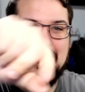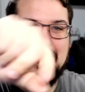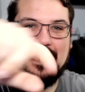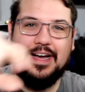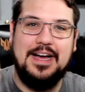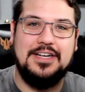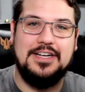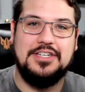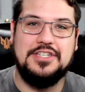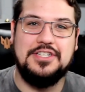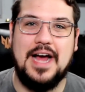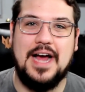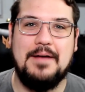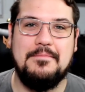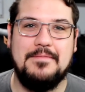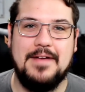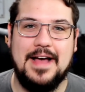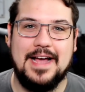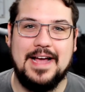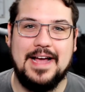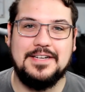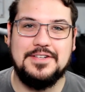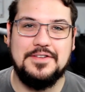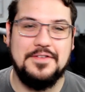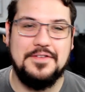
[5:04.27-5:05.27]
a shop
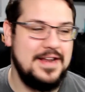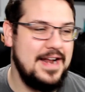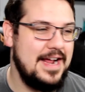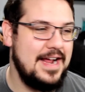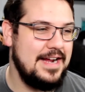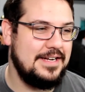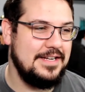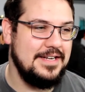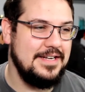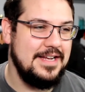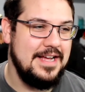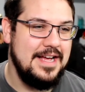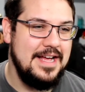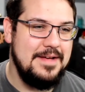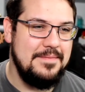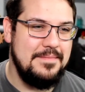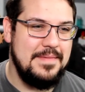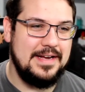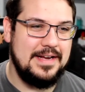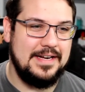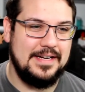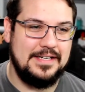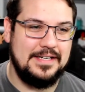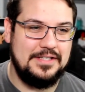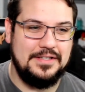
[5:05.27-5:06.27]
vac so that I could
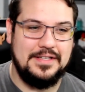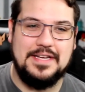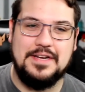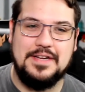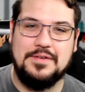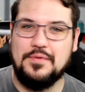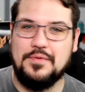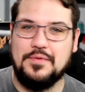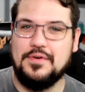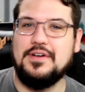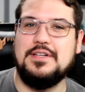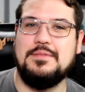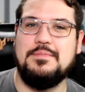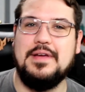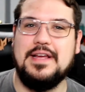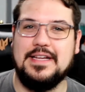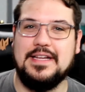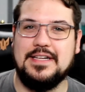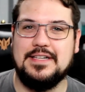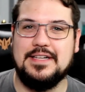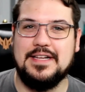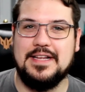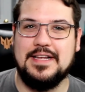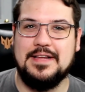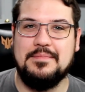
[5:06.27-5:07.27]
make a clean
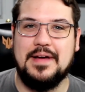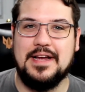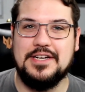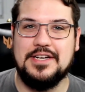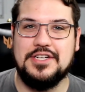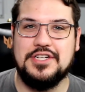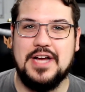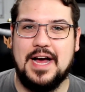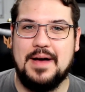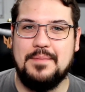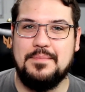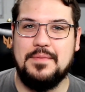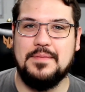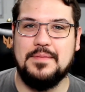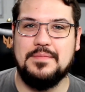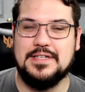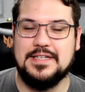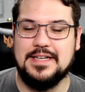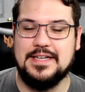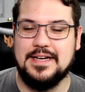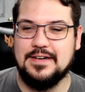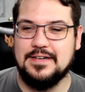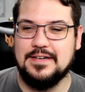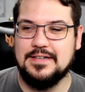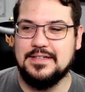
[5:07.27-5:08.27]
workspace in my shop
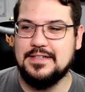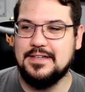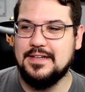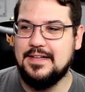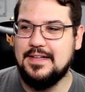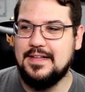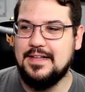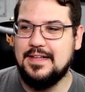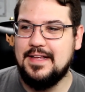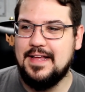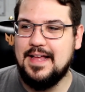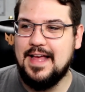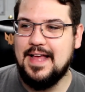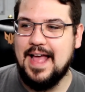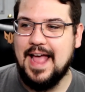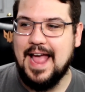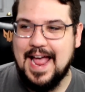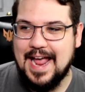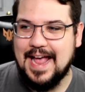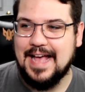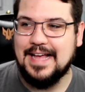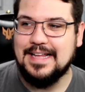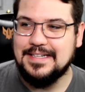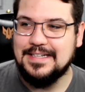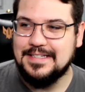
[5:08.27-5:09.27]
upstairs
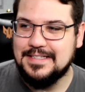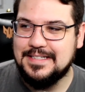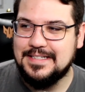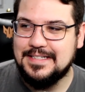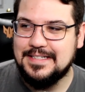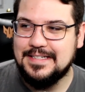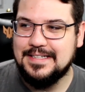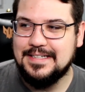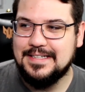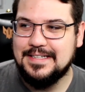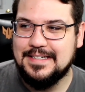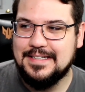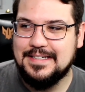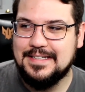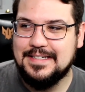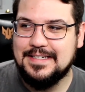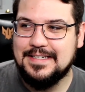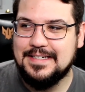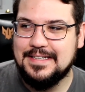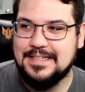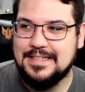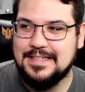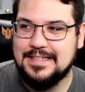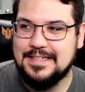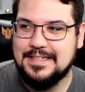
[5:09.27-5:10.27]
and
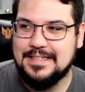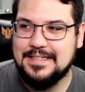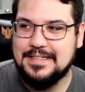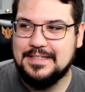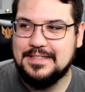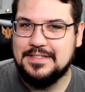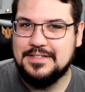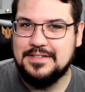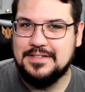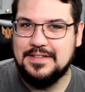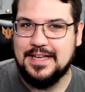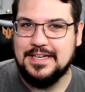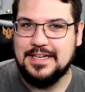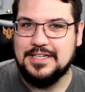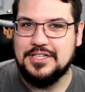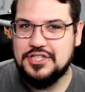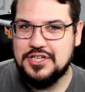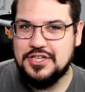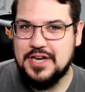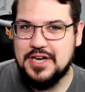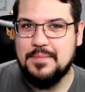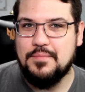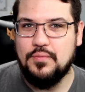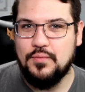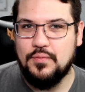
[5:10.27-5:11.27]
like
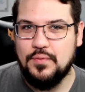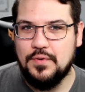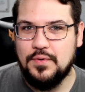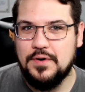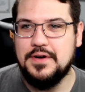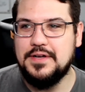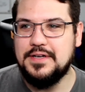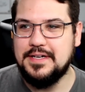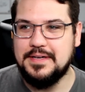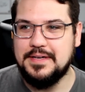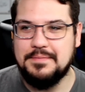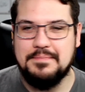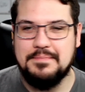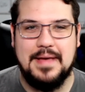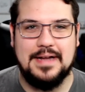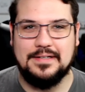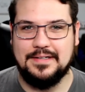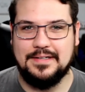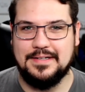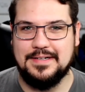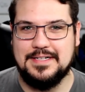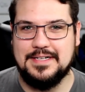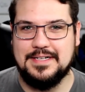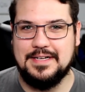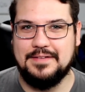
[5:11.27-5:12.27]
shape wood and metal
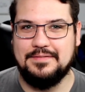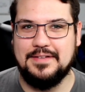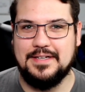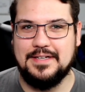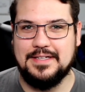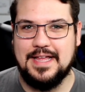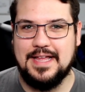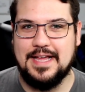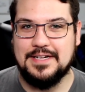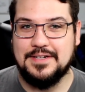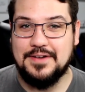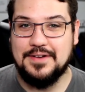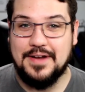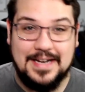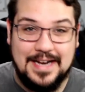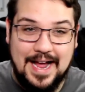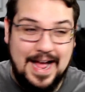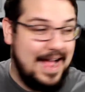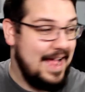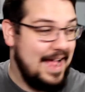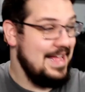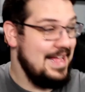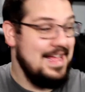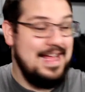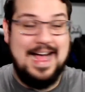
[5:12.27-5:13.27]
and stuff like that. So I
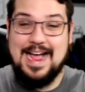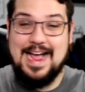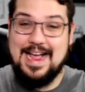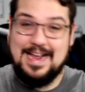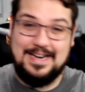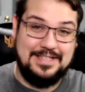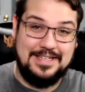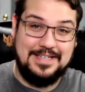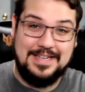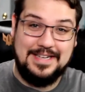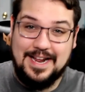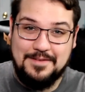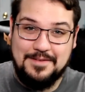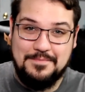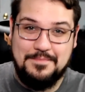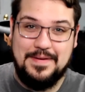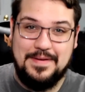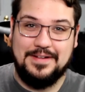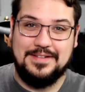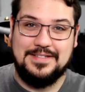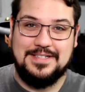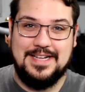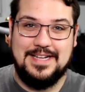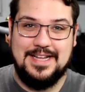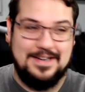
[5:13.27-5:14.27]
I actually got a
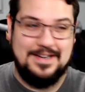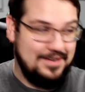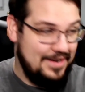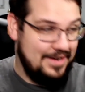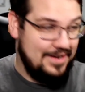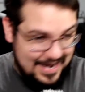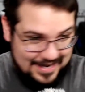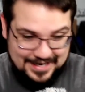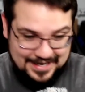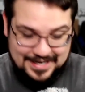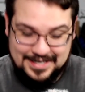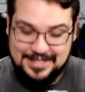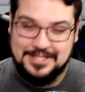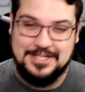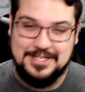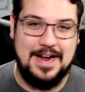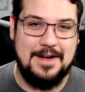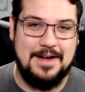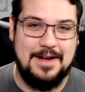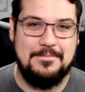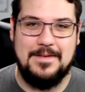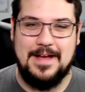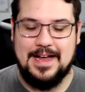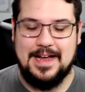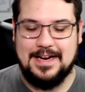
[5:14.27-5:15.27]
belt sander and a
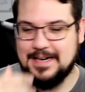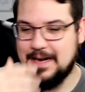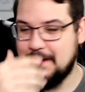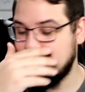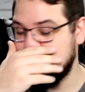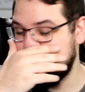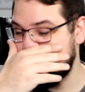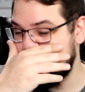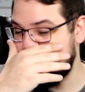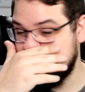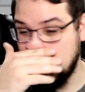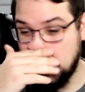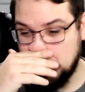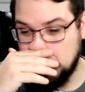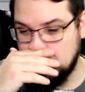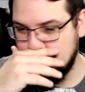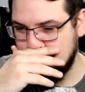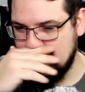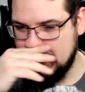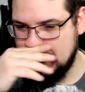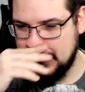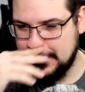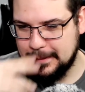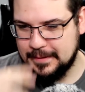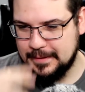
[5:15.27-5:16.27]
shop vac, and I'm stoked
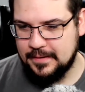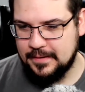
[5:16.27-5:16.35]
about it.